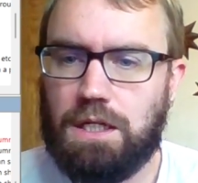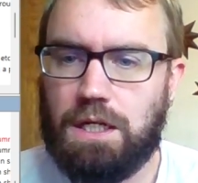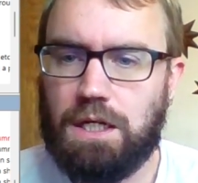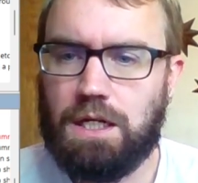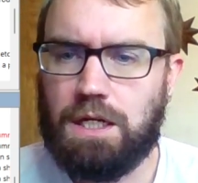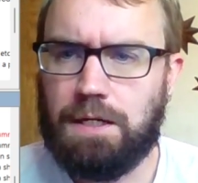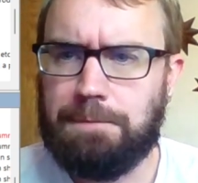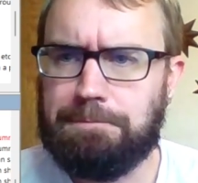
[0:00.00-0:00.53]

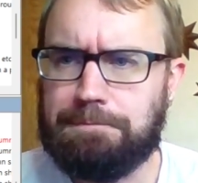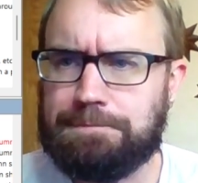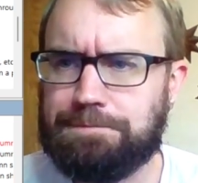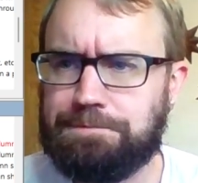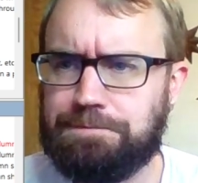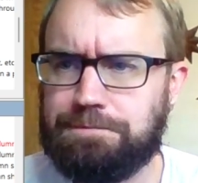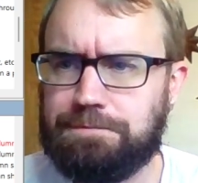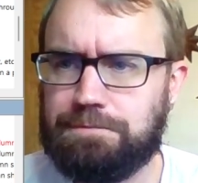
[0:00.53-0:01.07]

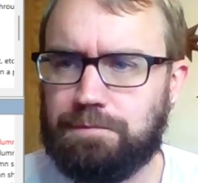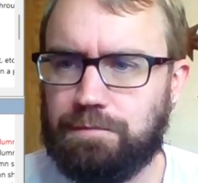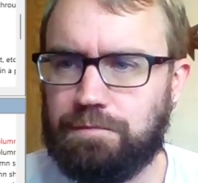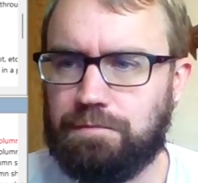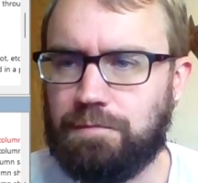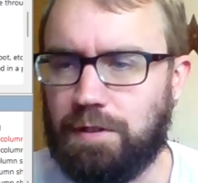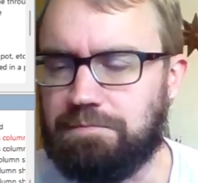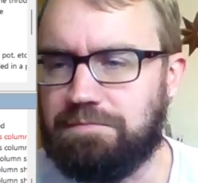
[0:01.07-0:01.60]

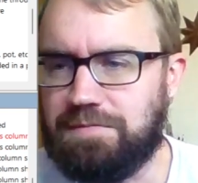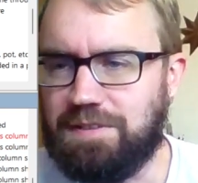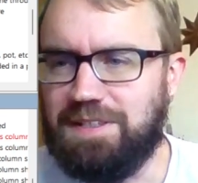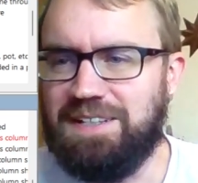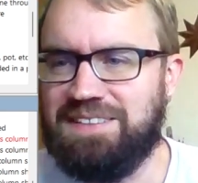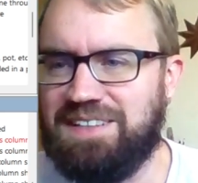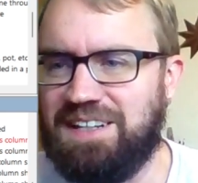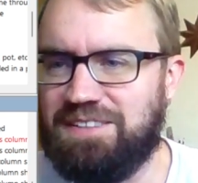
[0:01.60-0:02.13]
Well,
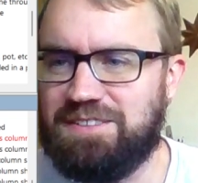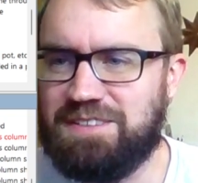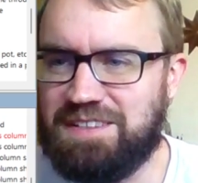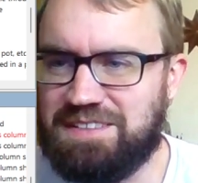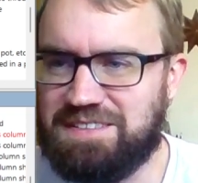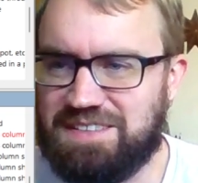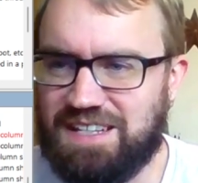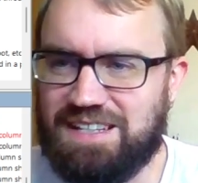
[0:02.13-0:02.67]
other
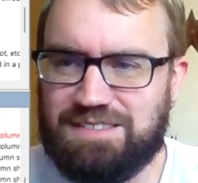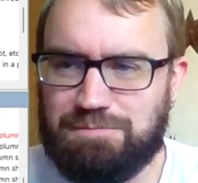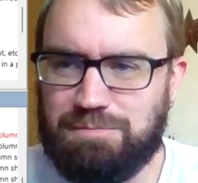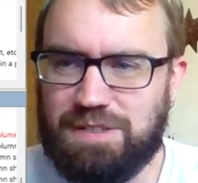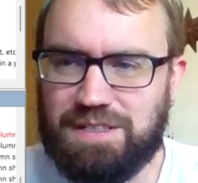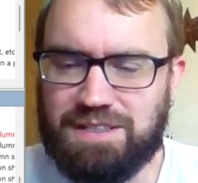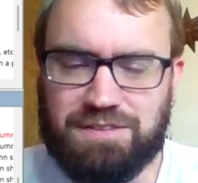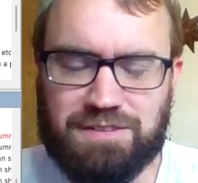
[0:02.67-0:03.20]
than takes
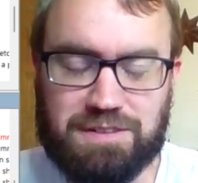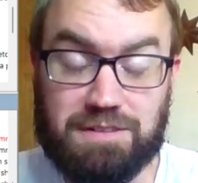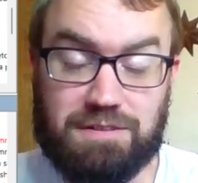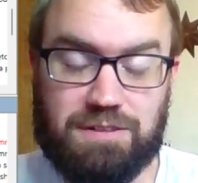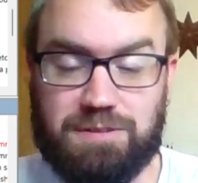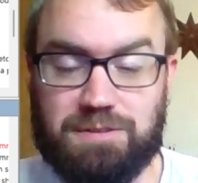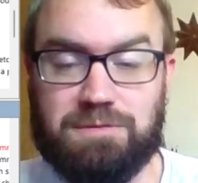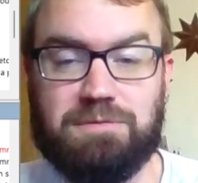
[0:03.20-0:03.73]
being in the
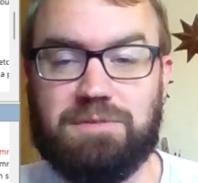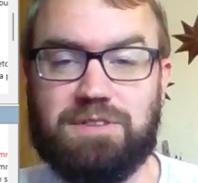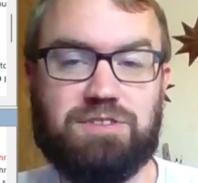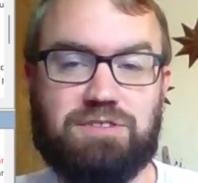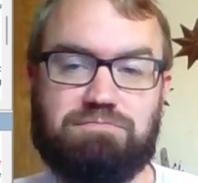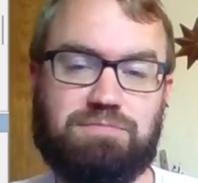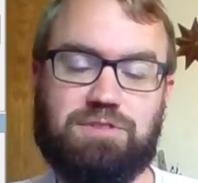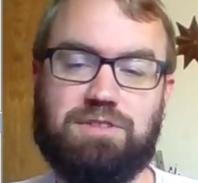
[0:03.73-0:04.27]
clue,
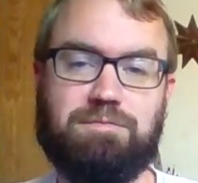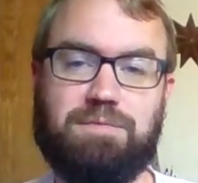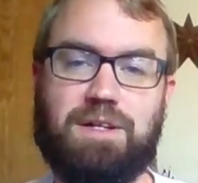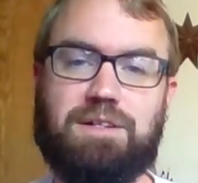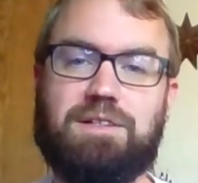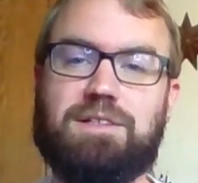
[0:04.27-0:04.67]
which should have been